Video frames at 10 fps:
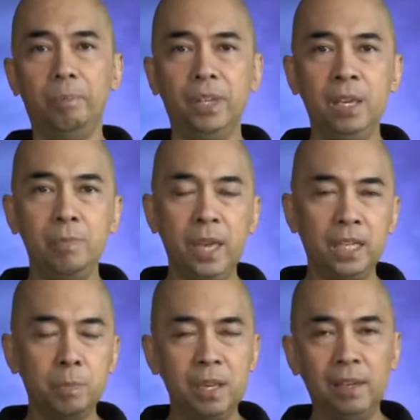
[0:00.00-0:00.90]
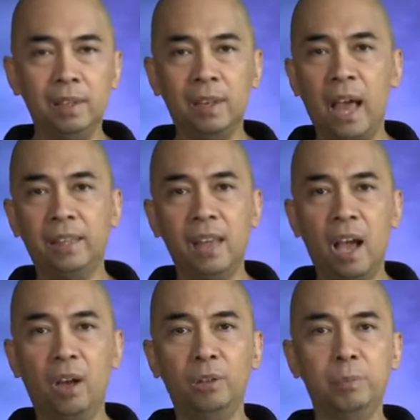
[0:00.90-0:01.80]
He makes me lie
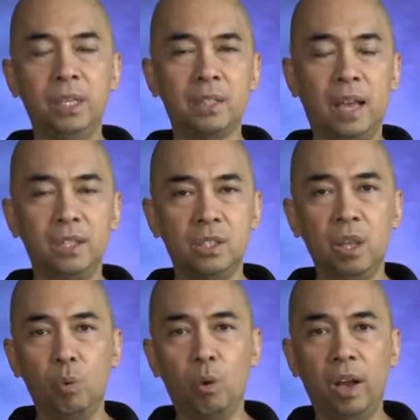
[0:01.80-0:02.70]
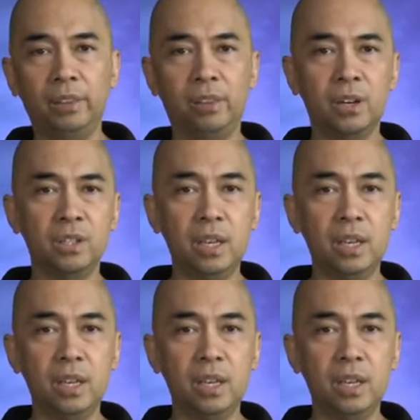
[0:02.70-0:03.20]
down beside still waters.